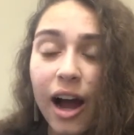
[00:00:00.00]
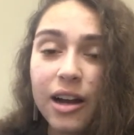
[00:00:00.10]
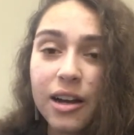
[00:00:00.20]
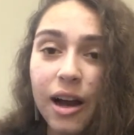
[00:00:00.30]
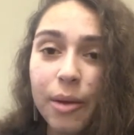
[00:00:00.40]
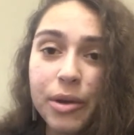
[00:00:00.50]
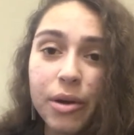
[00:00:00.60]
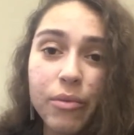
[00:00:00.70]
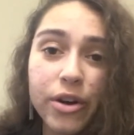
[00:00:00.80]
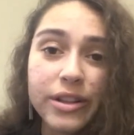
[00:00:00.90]
I
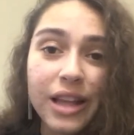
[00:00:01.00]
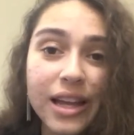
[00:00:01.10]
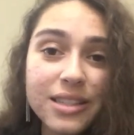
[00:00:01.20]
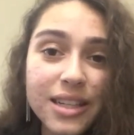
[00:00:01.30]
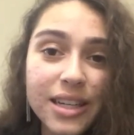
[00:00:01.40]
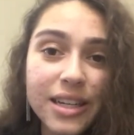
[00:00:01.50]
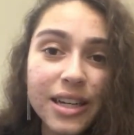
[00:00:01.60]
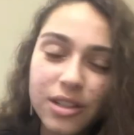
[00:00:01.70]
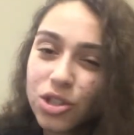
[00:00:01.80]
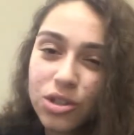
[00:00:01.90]
become very lazy.
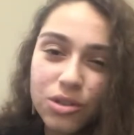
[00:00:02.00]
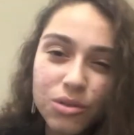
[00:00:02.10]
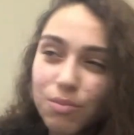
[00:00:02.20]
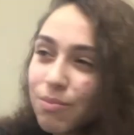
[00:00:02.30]
It just